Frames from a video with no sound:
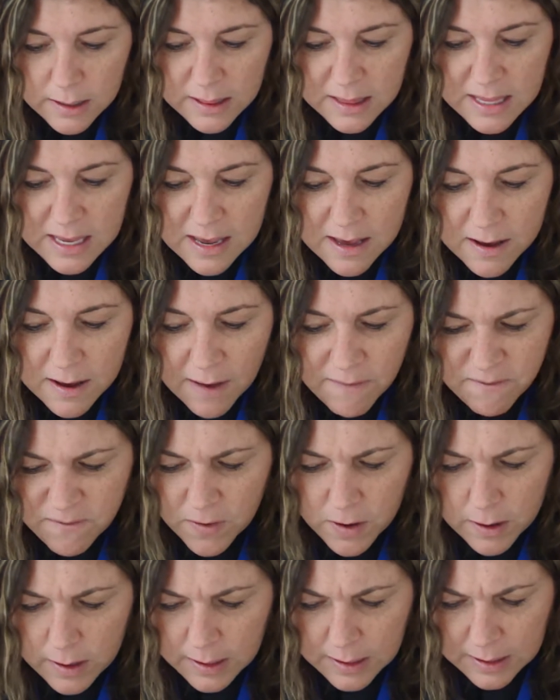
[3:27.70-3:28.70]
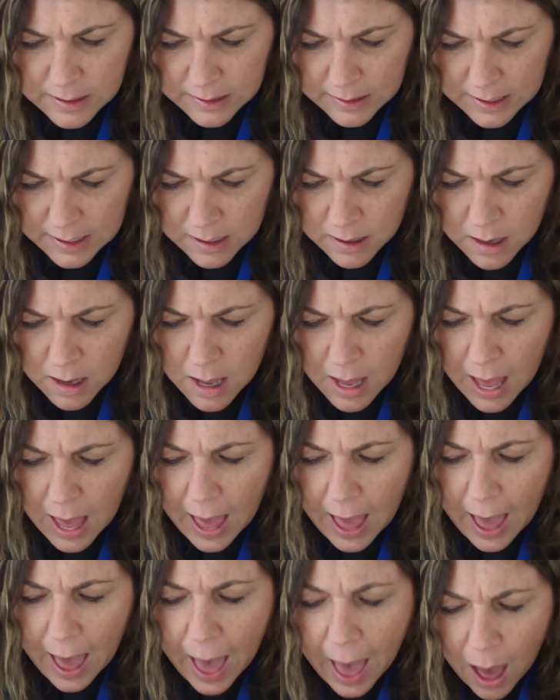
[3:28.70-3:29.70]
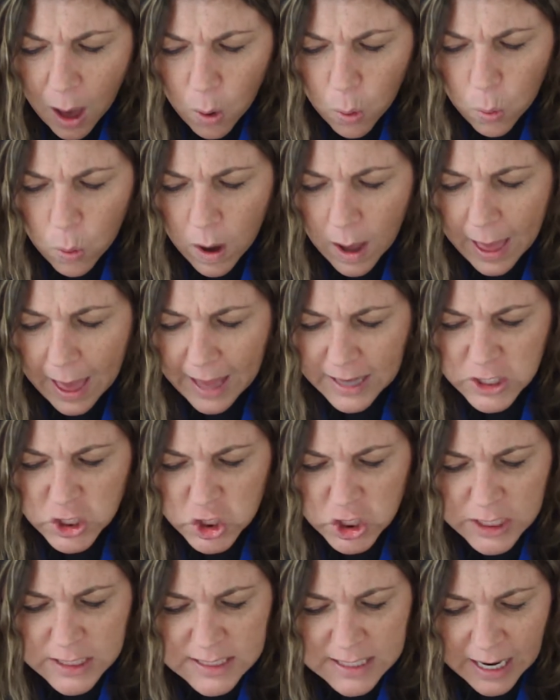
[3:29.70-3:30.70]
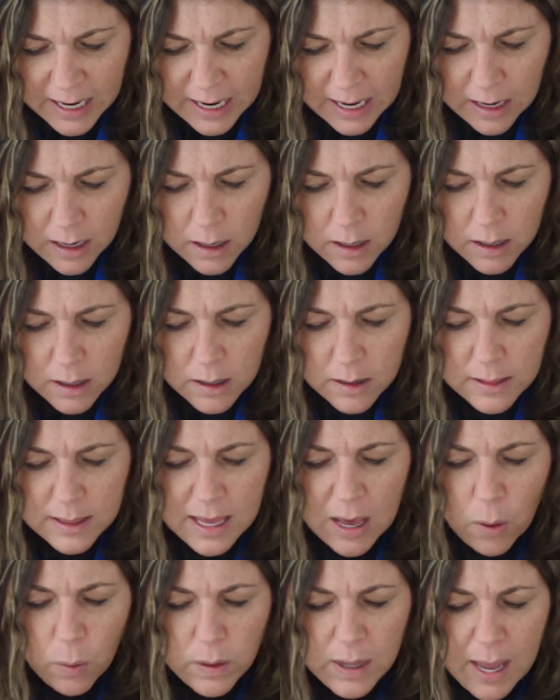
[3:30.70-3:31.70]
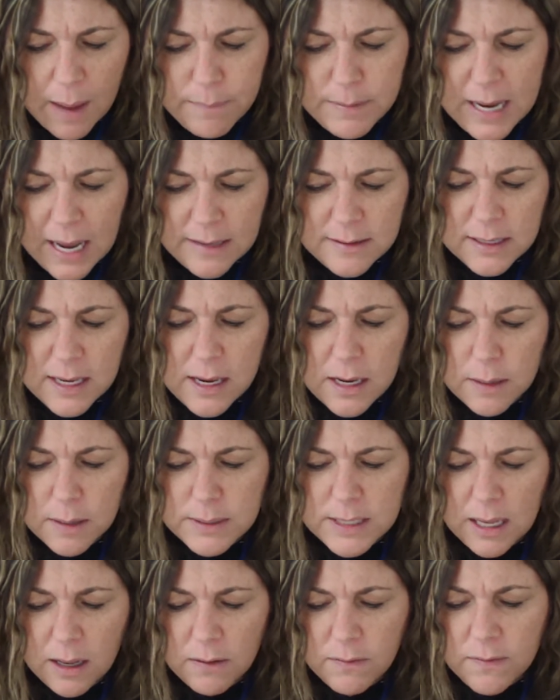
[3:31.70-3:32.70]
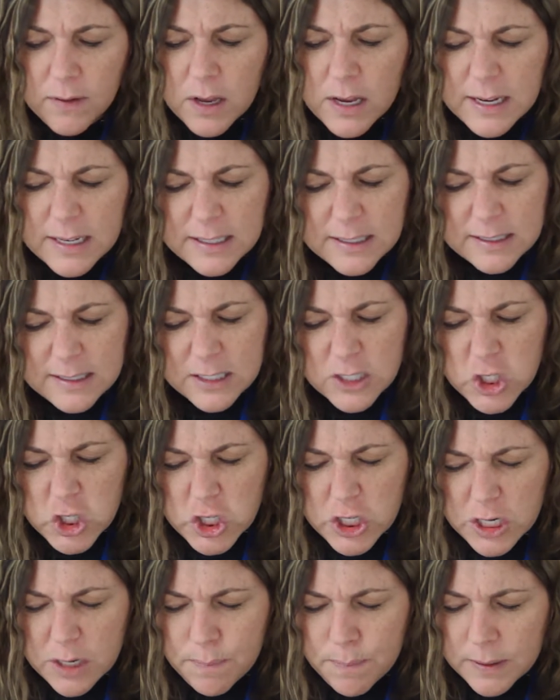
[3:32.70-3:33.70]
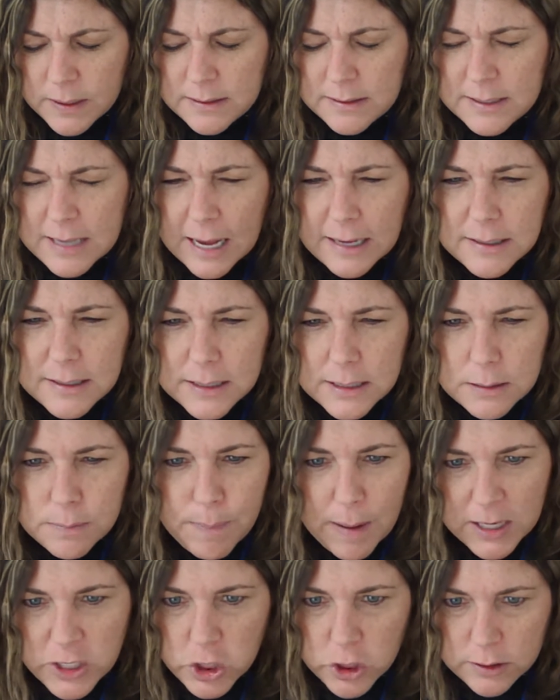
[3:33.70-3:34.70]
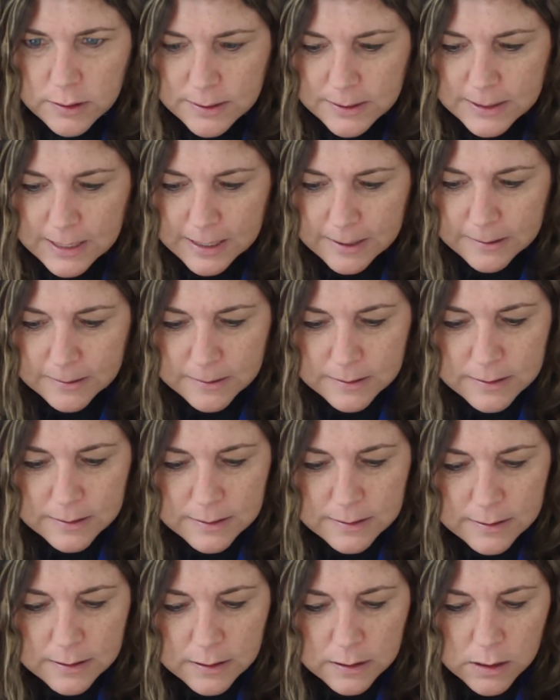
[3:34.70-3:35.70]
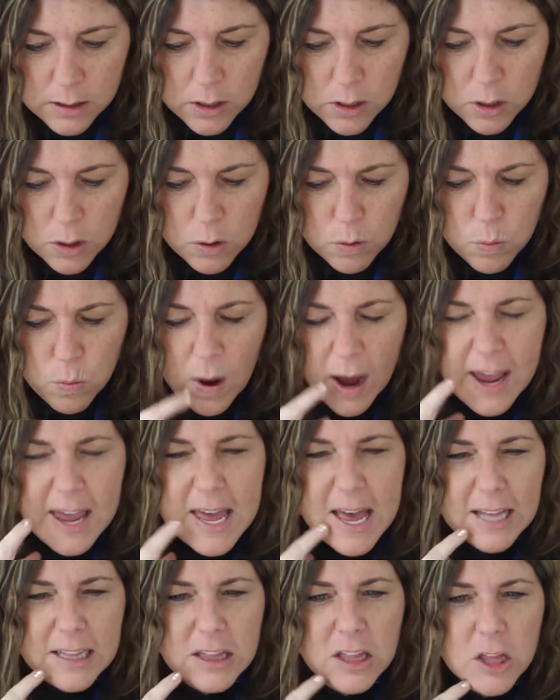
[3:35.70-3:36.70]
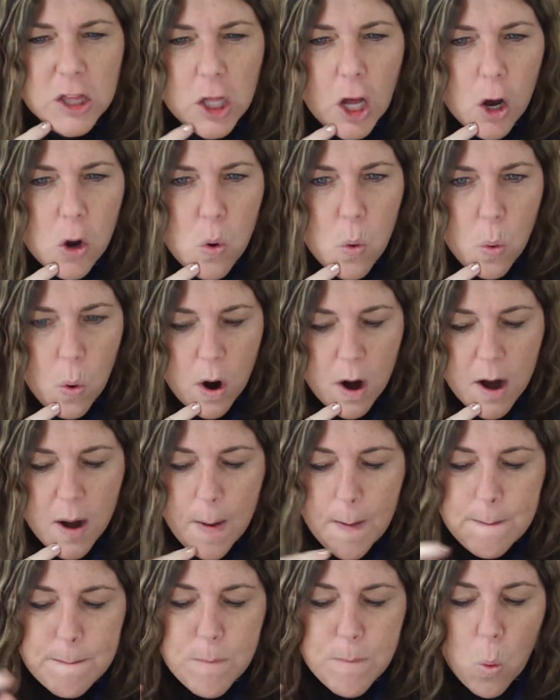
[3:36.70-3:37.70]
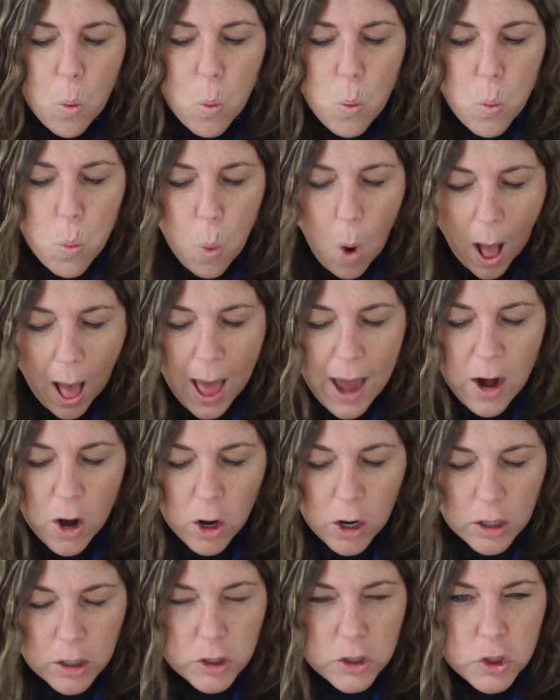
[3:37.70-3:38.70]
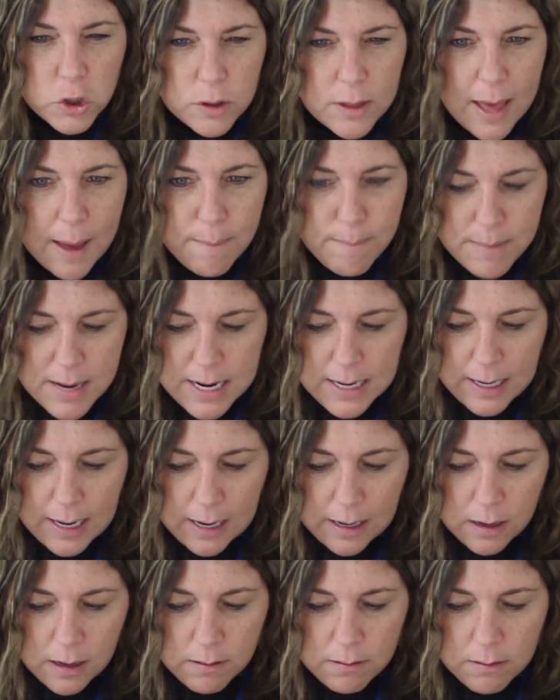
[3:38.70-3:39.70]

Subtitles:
The effortlessly. How had she done it? The owl kept asking himself. Did she possess special skills? Why had Lungwort brought her to that meeting?